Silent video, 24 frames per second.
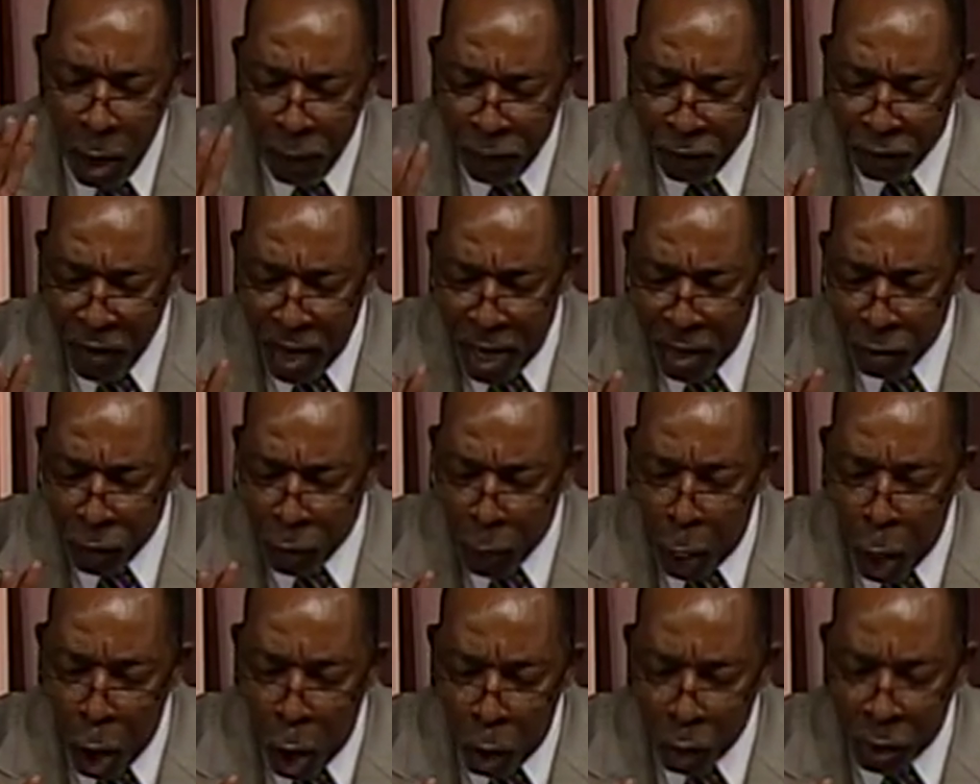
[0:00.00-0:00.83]
Faith
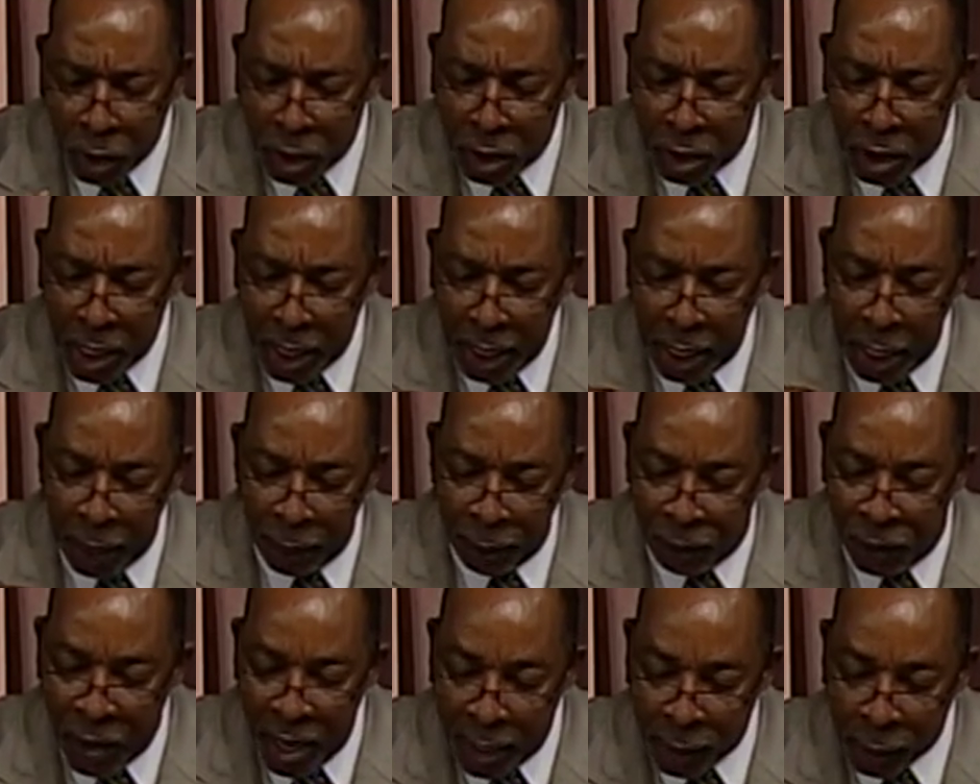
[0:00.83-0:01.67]
causes the
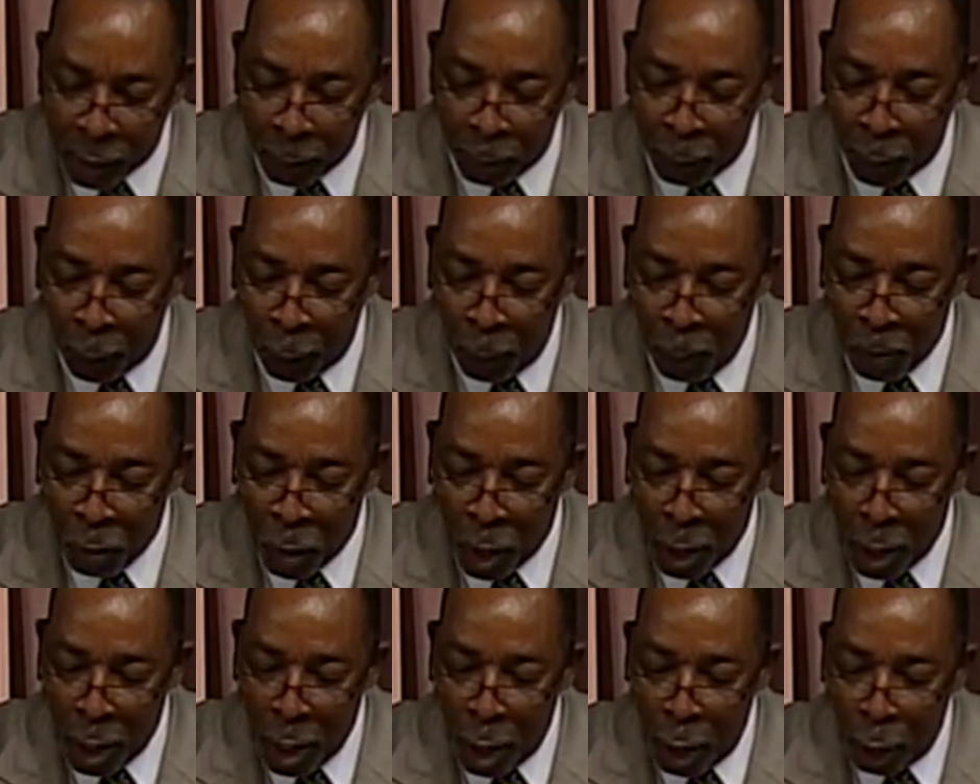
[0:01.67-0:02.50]
invisible
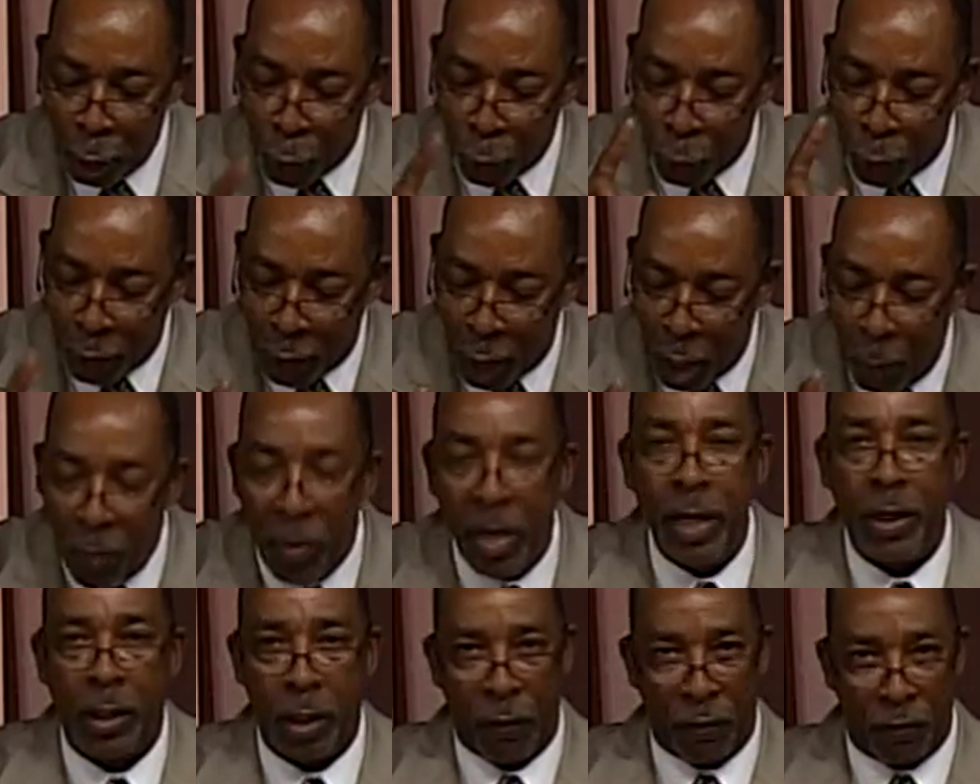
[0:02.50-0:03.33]
to come
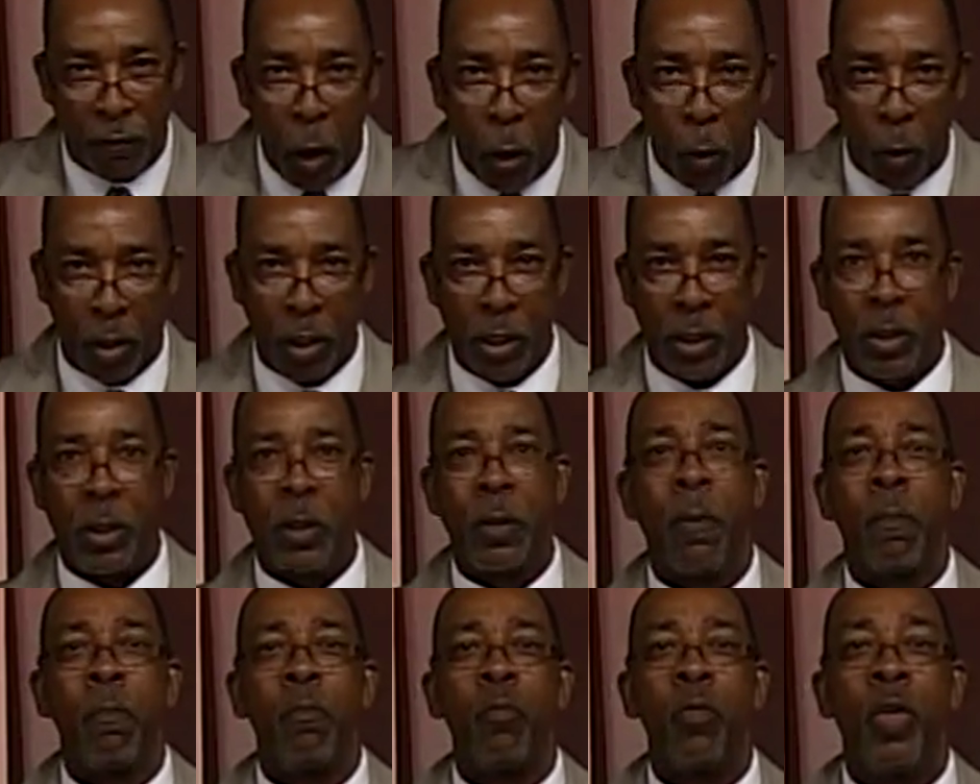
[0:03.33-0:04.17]
into focus.
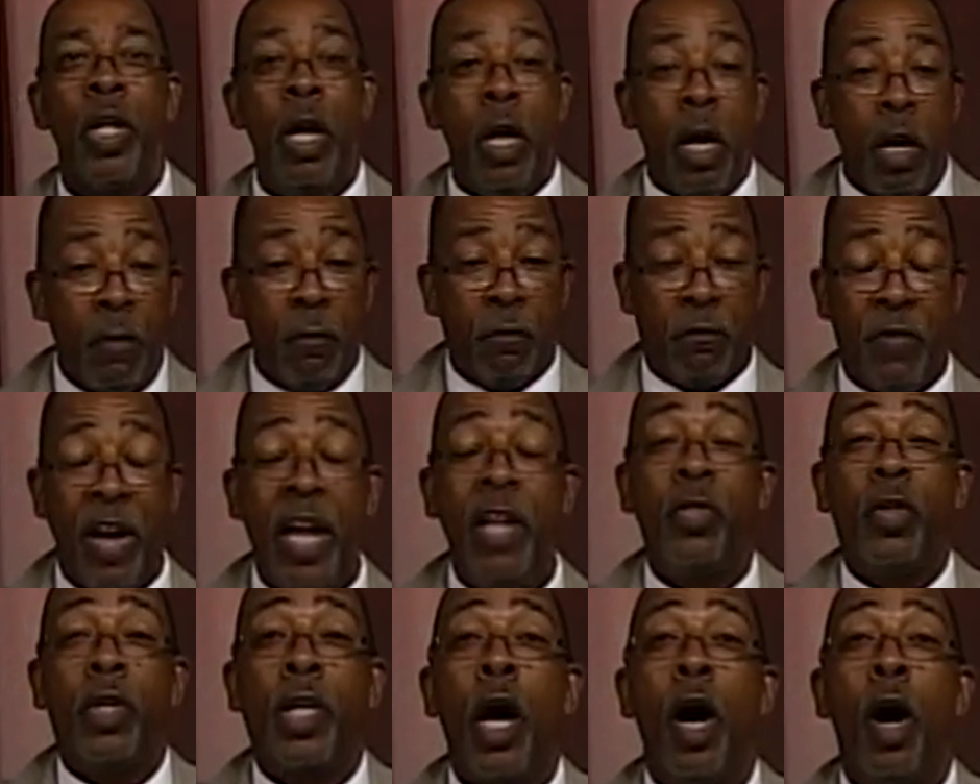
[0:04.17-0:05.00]

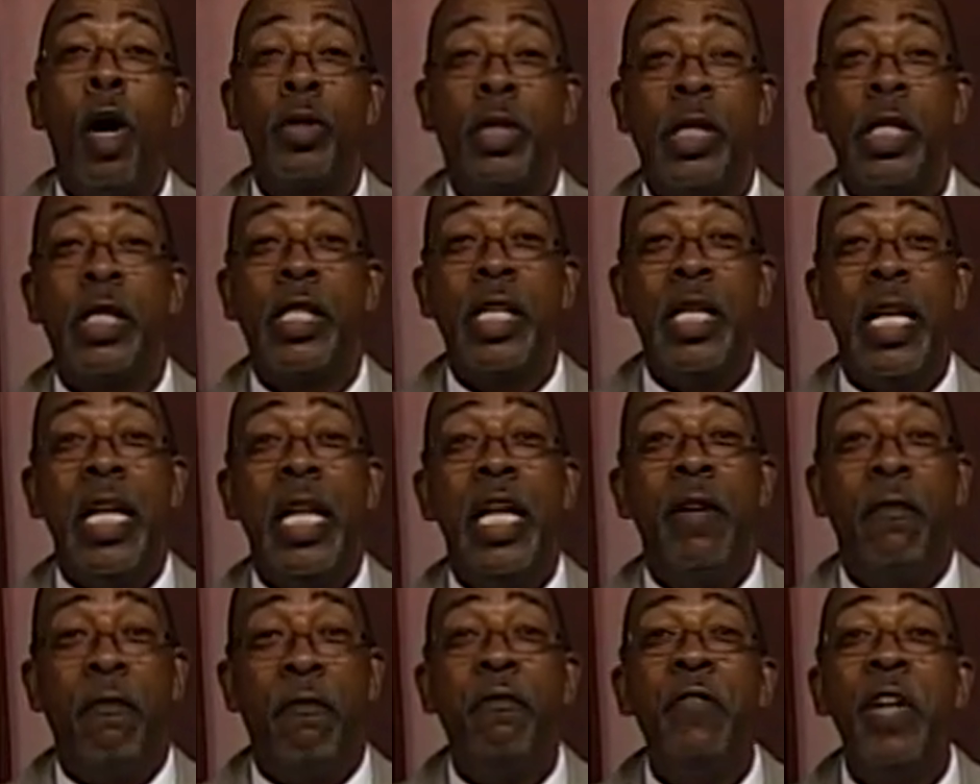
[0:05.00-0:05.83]
Faith causes the
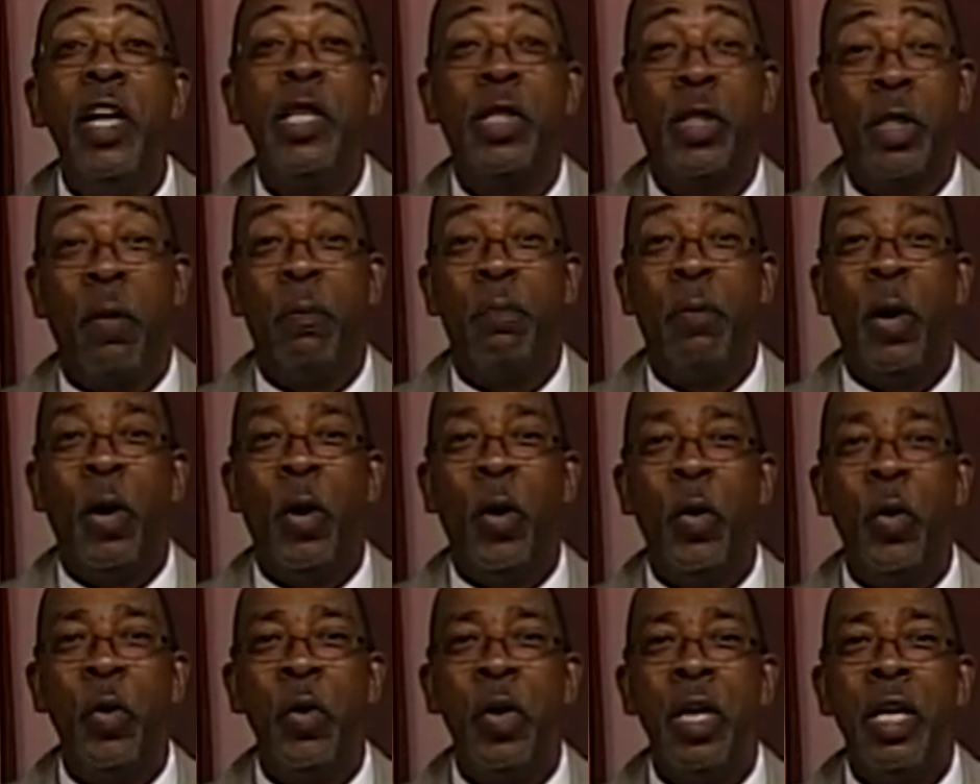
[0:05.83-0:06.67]

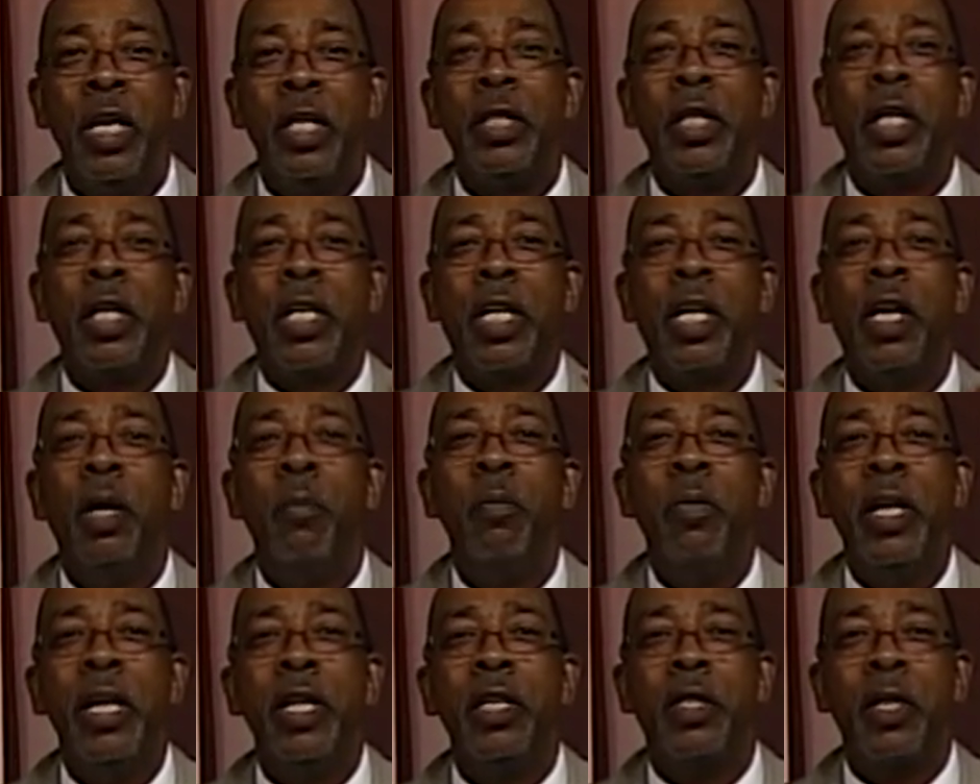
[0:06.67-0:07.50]
invisible to come
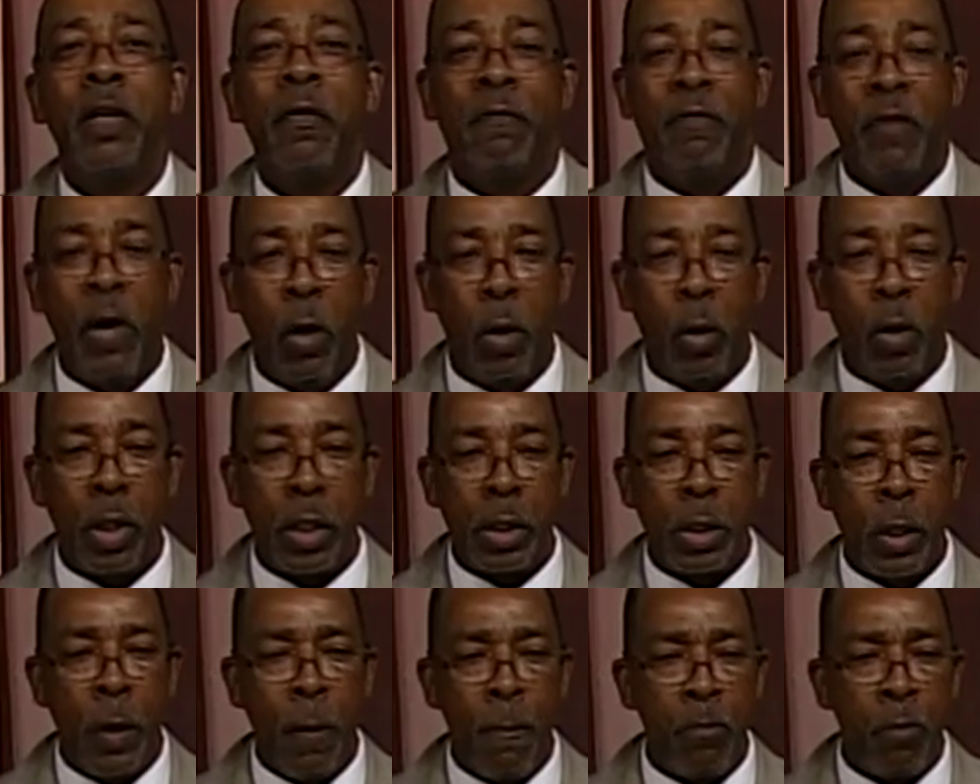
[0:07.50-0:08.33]
into
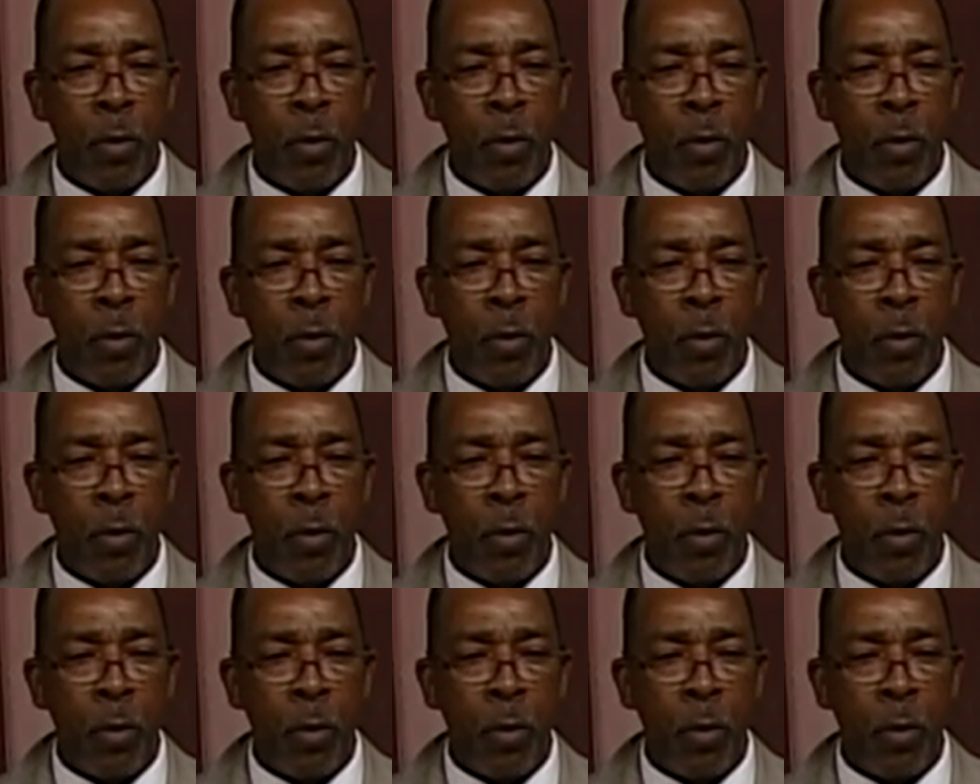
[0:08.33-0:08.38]
focus.